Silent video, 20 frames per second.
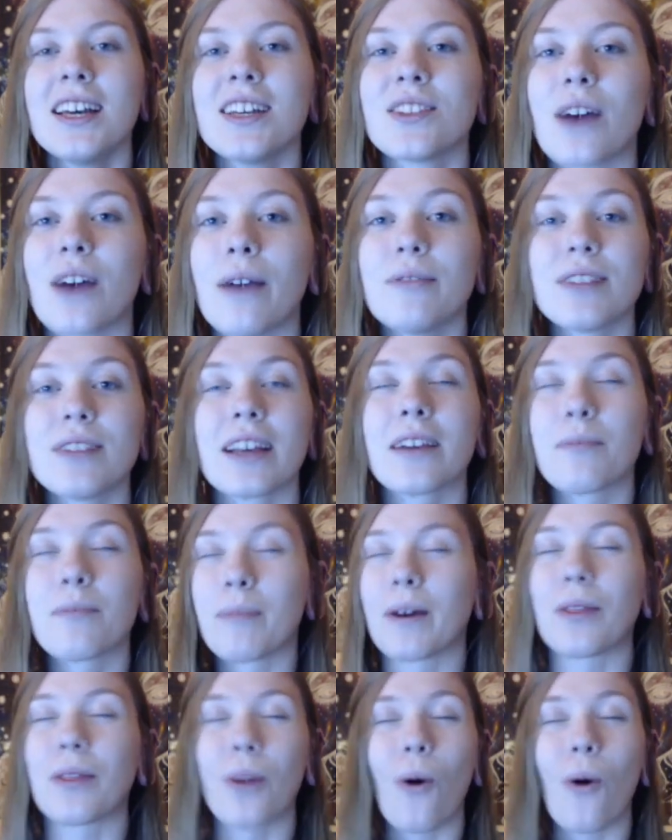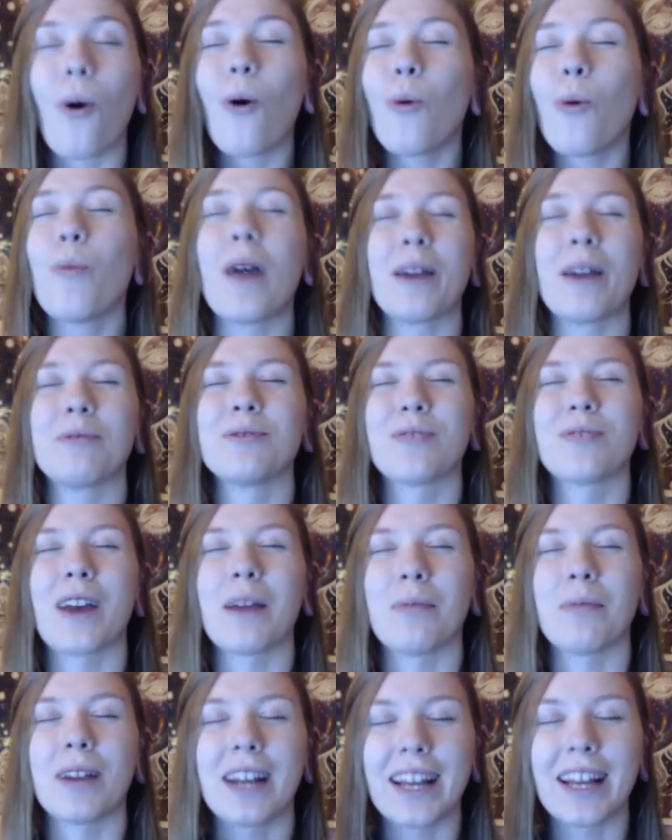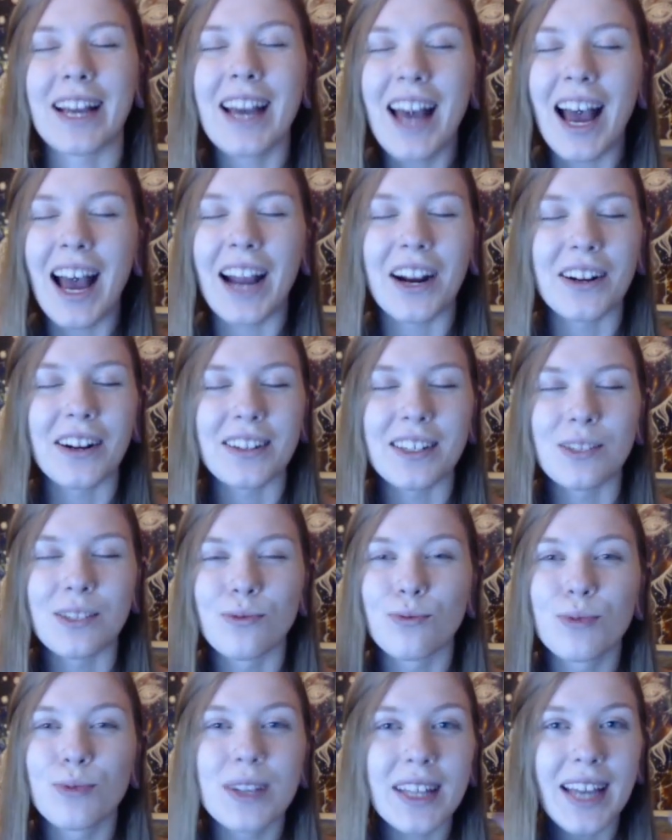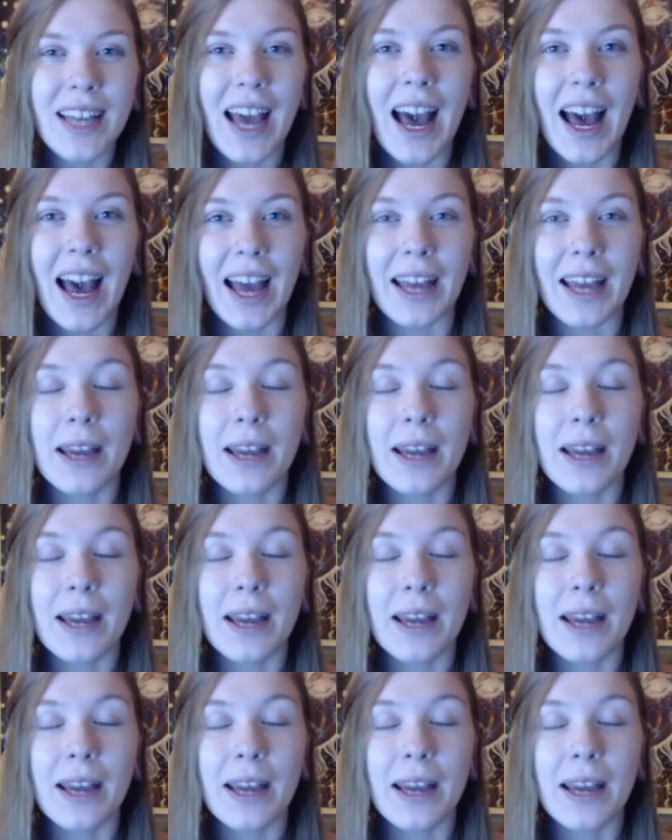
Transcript: So I was like, the whole bed was vibrating. I heard these really high